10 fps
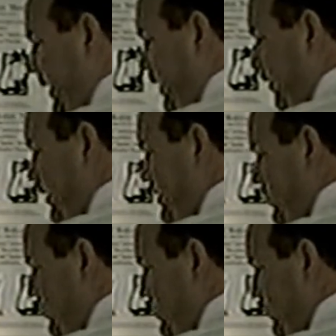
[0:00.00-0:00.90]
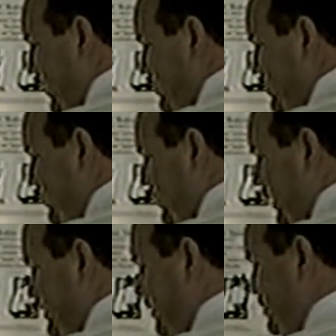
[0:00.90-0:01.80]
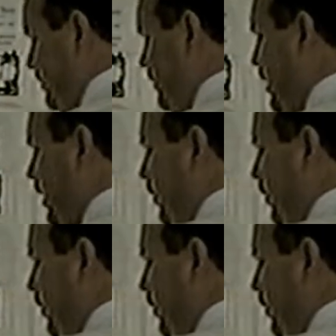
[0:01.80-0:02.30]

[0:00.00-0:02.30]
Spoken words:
area to do the parasympathetic system.